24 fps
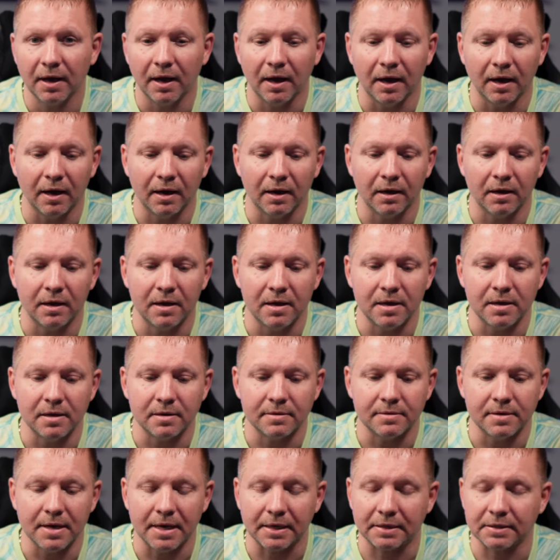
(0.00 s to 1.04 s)

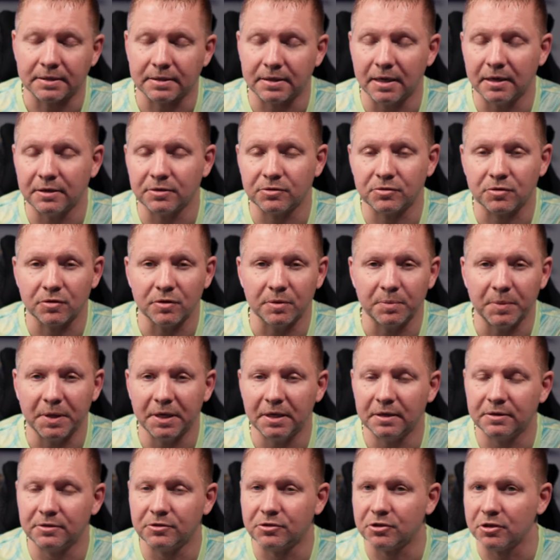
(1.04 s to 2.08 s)
It extends through the
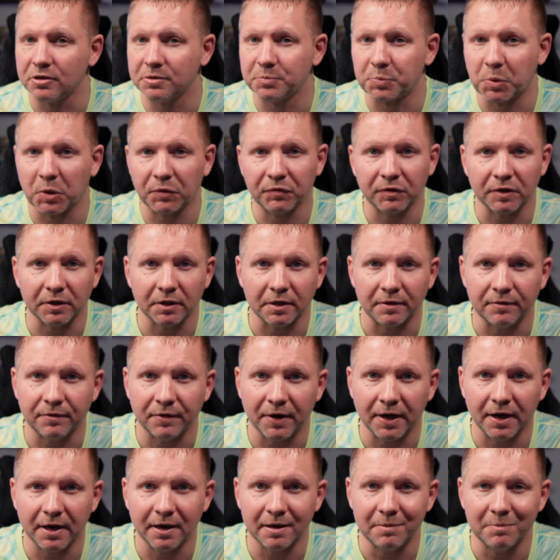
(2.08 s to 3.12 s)
mids just perfectly
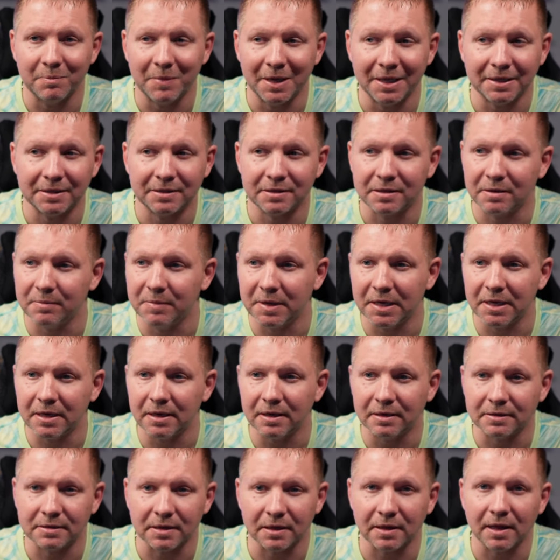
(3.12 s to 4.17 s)
fine. Mids to
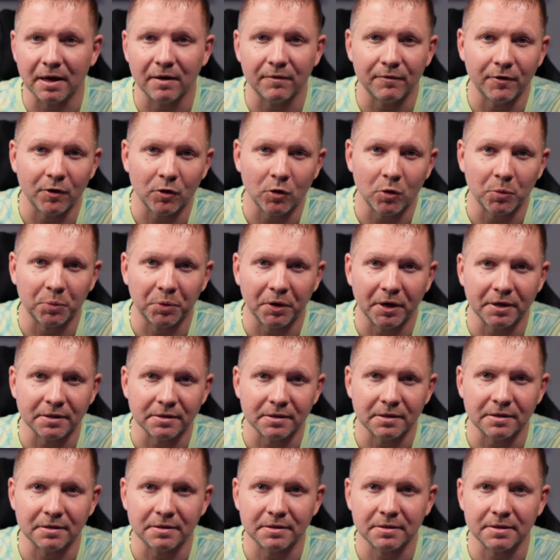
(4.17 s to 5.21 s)
me is a lot of vocal
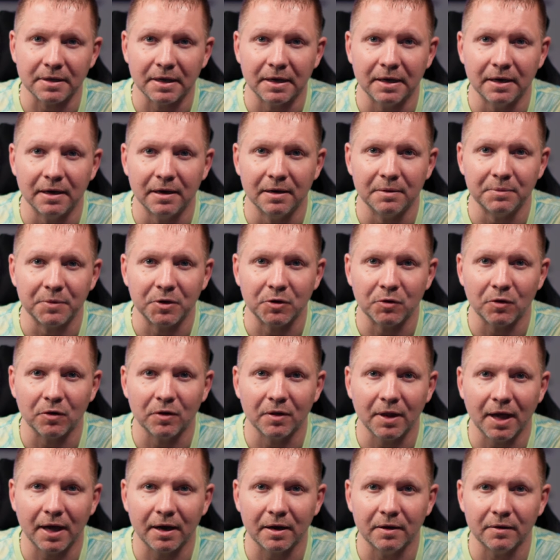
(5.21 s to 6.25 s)
presence. You know, a
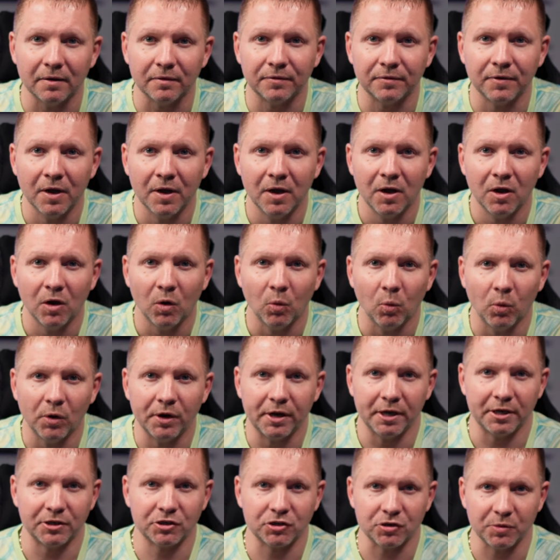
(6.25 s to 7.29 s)
lot of wood
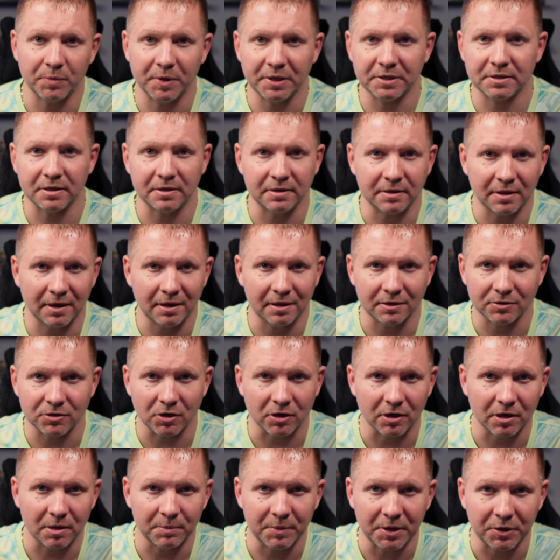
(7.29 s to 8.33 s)
instruments and things are
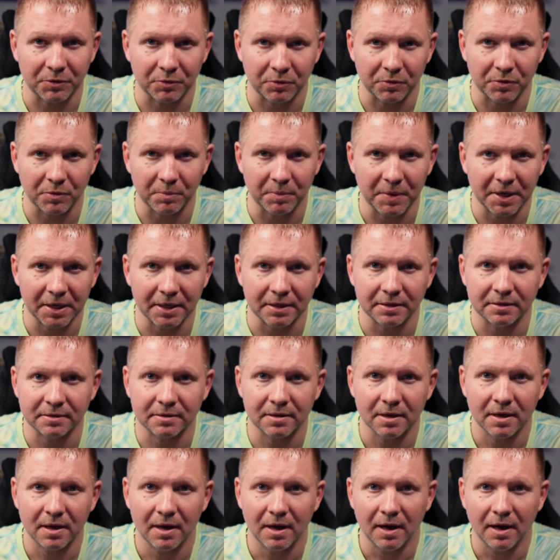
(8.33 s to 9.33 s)
gonna be through the mids.